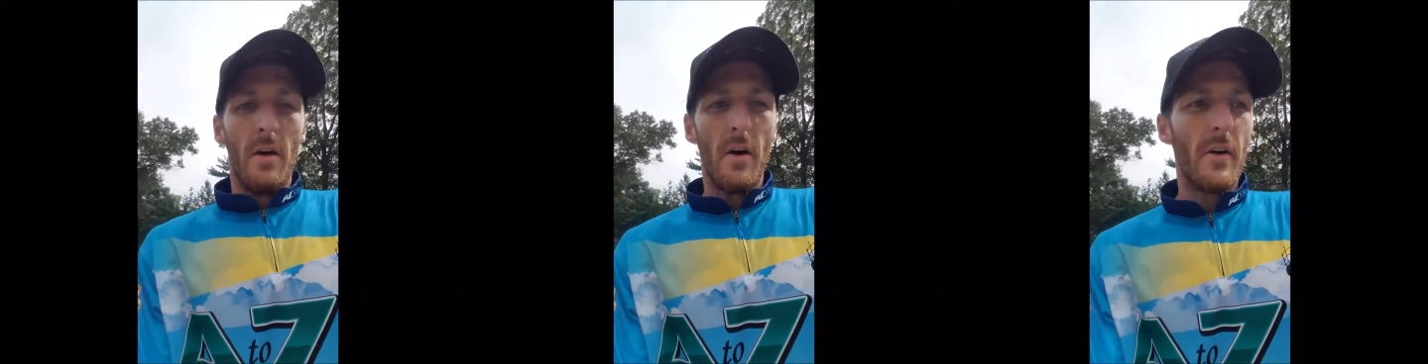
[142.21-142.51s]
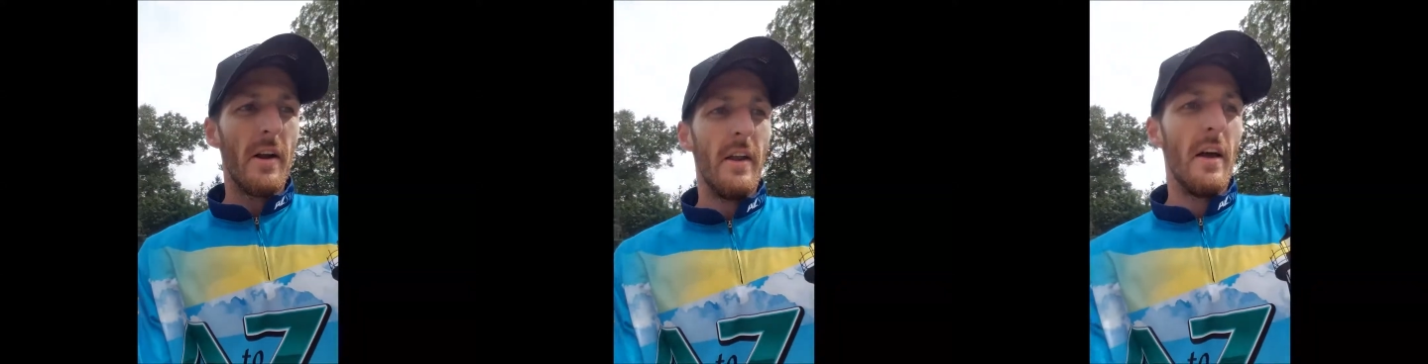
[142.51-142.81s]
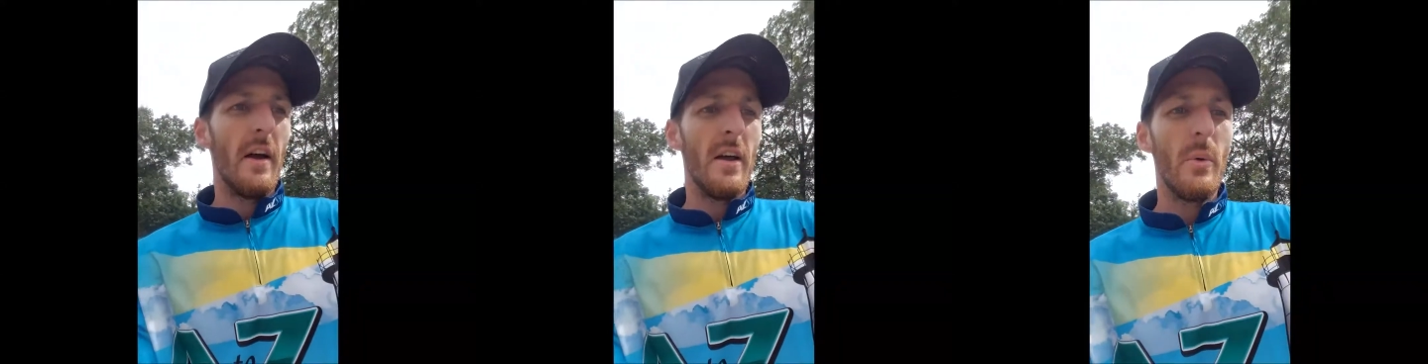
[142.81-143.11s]

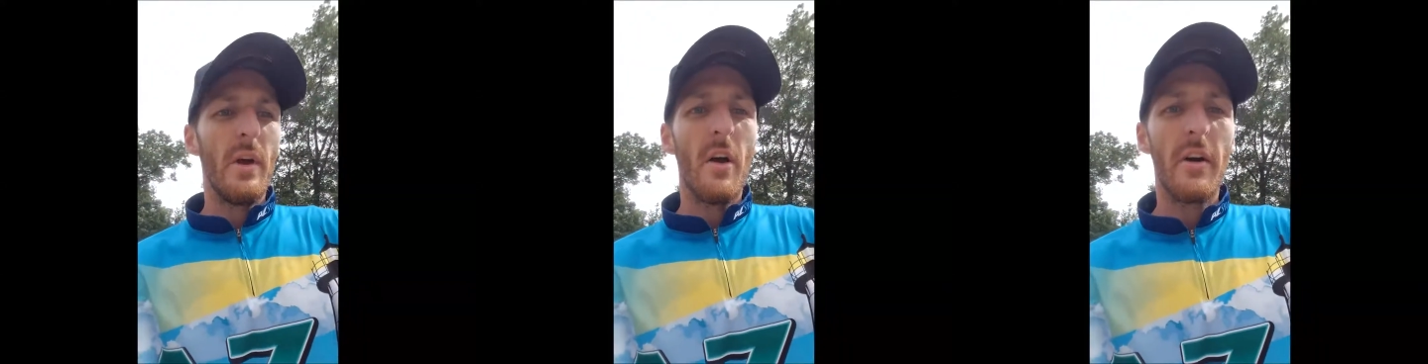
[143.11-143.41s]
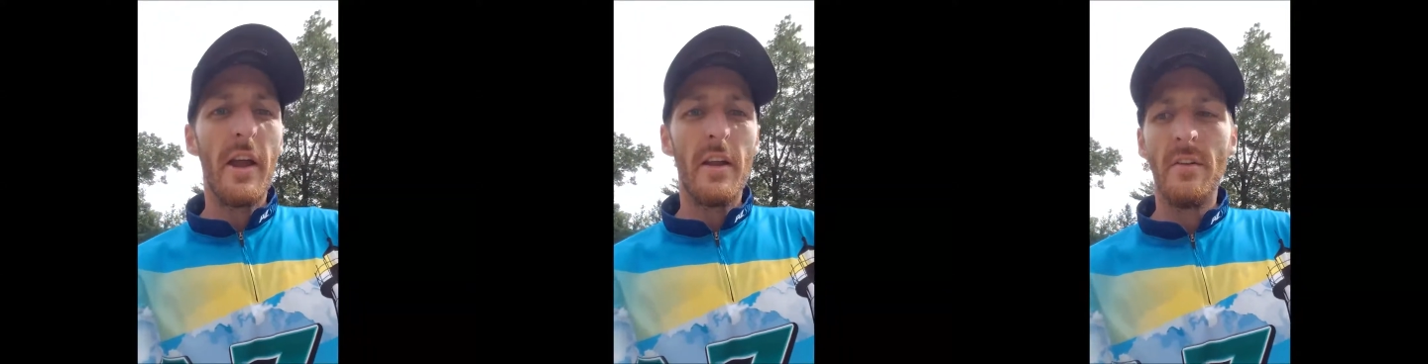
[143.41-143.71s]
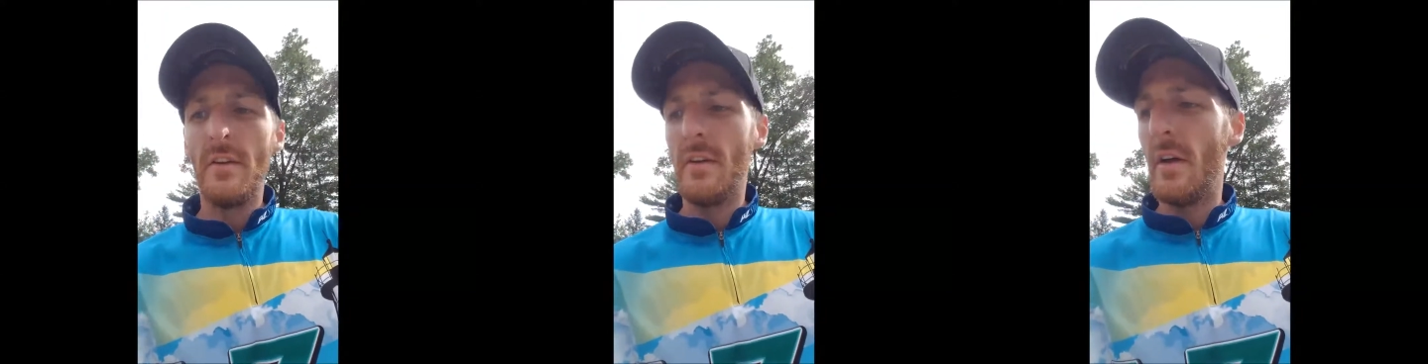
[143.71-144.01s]
Alrighty, here we are
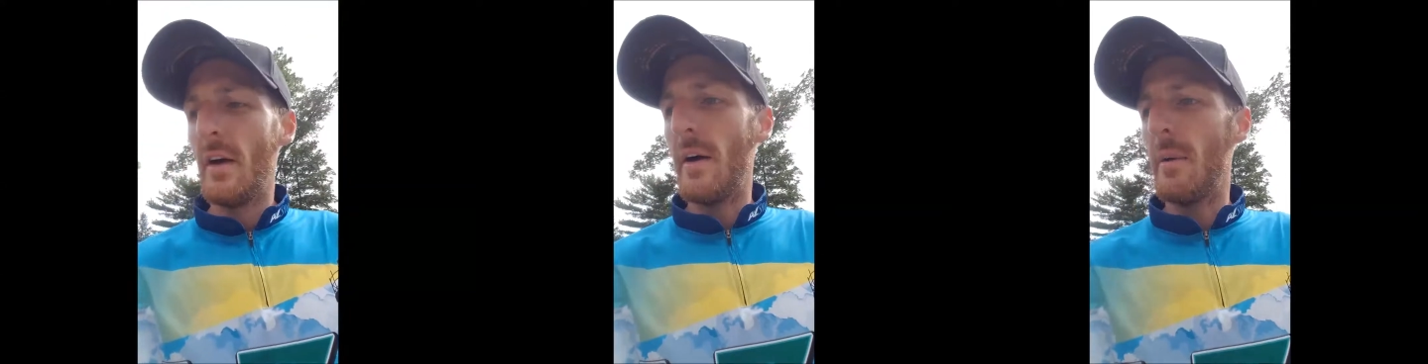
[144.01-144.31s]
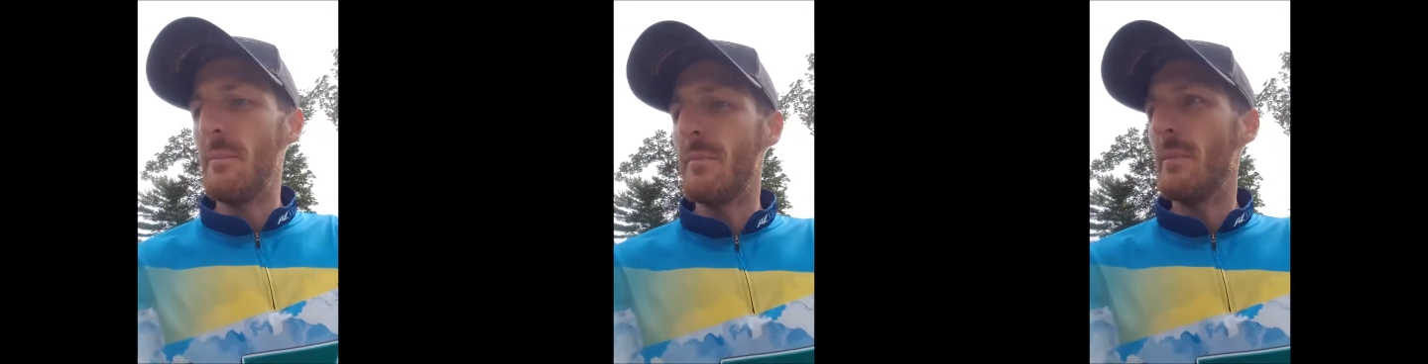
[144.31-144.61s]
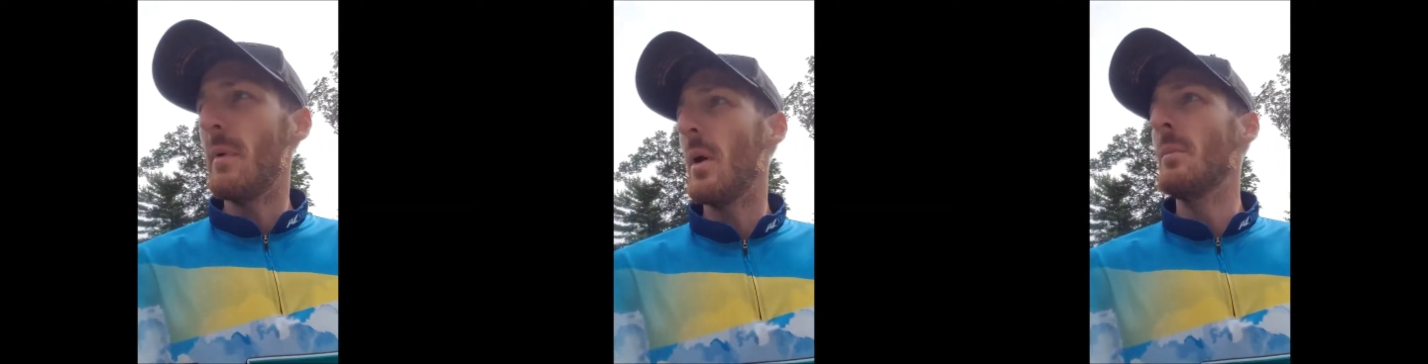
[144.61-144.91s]
again,
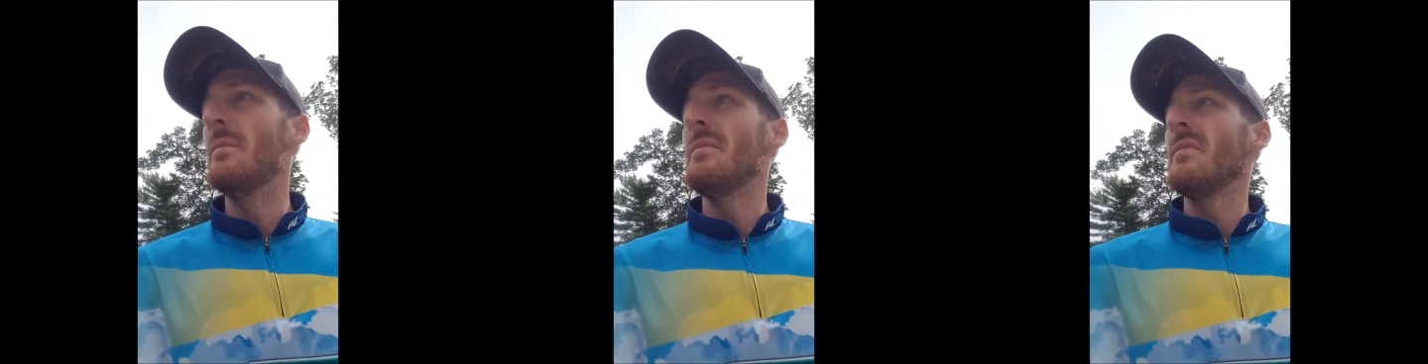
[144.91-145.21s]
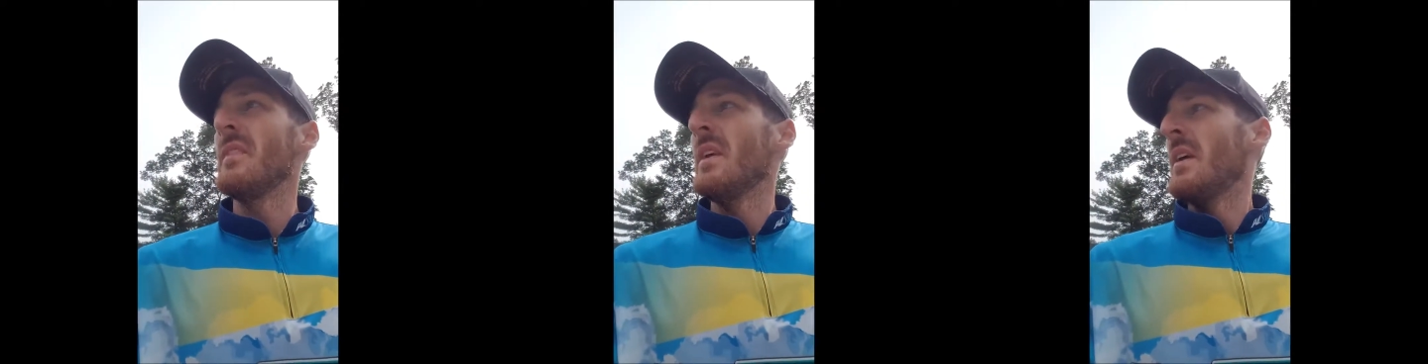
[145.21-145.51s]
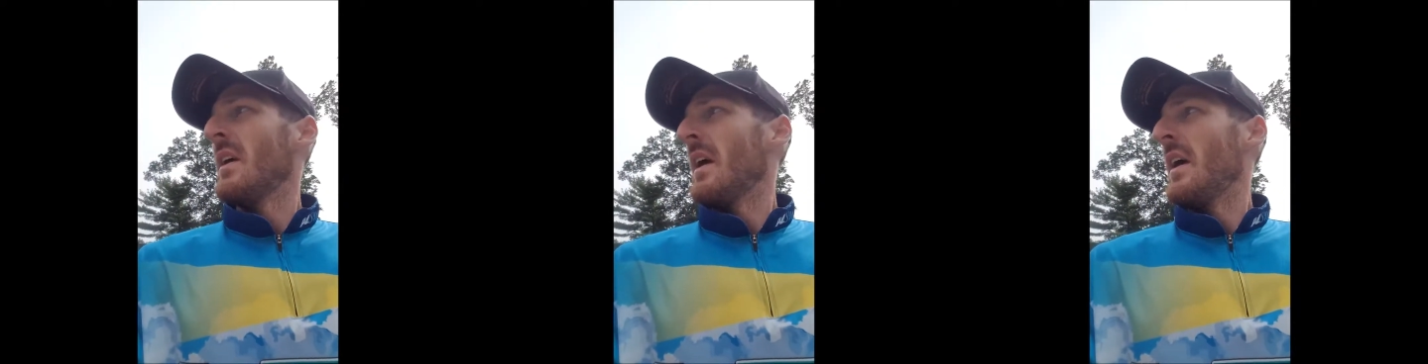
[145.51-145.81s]
about
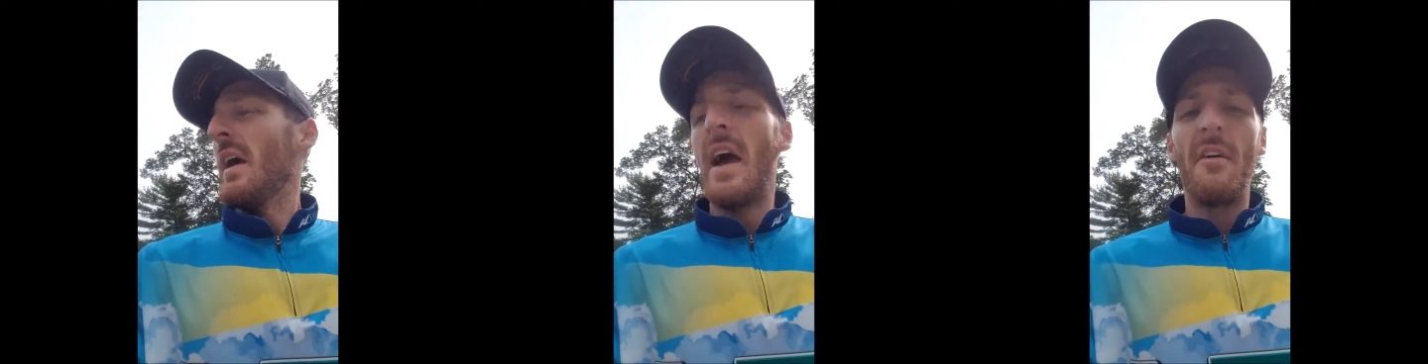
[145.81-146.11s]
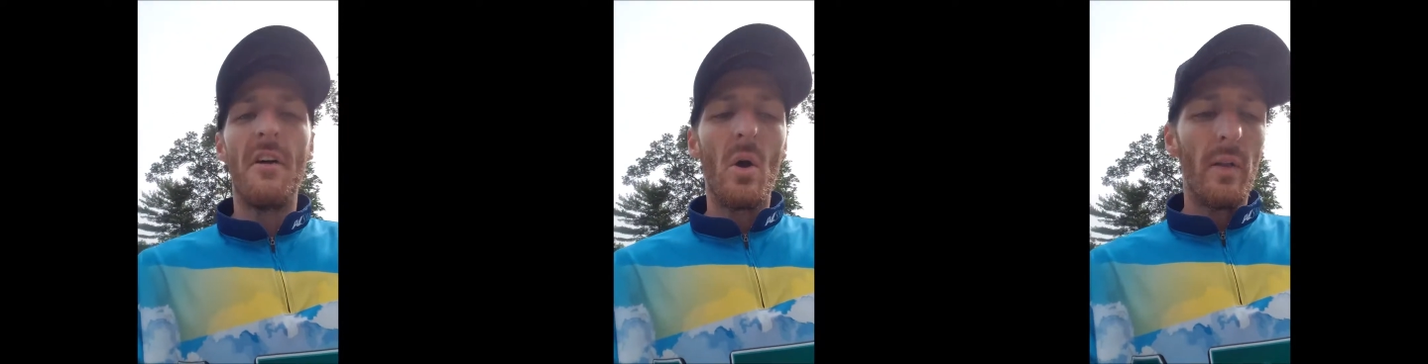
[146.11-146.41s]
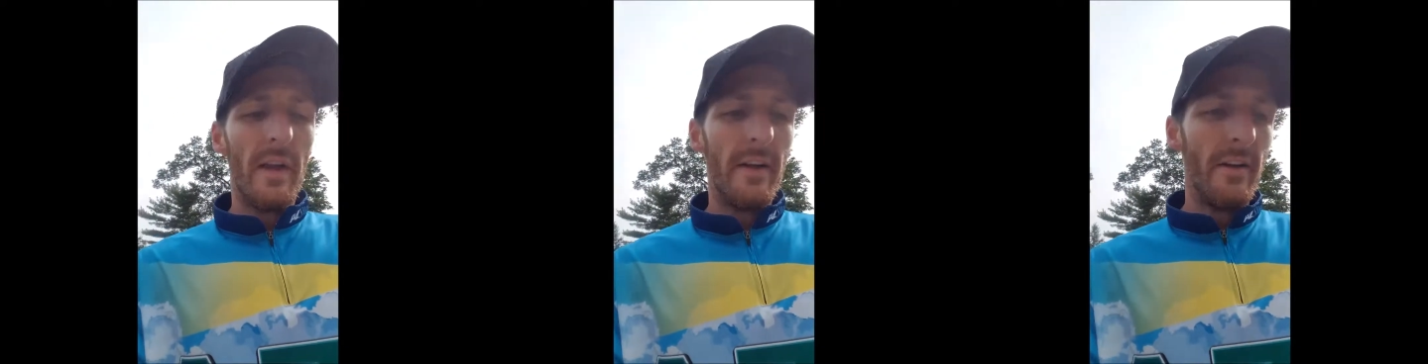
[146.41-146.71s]
half hour
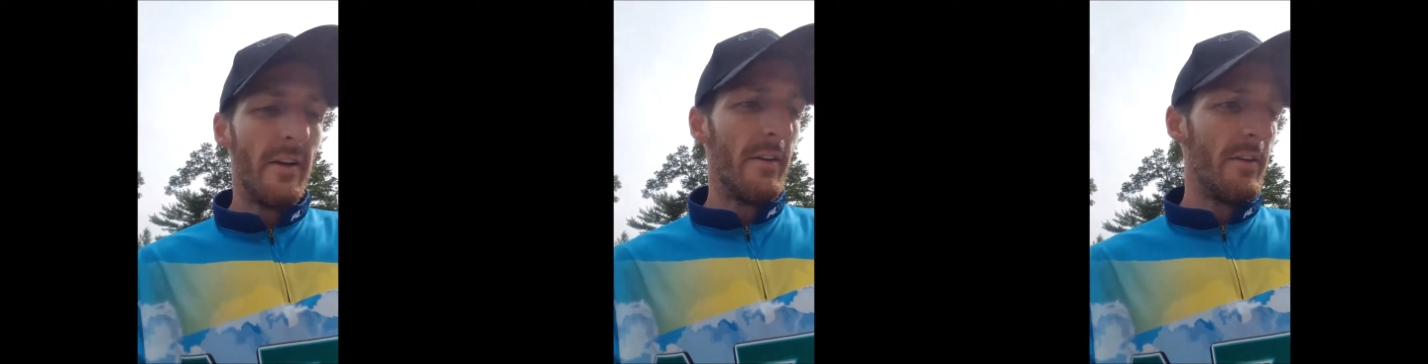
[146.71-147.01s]
later,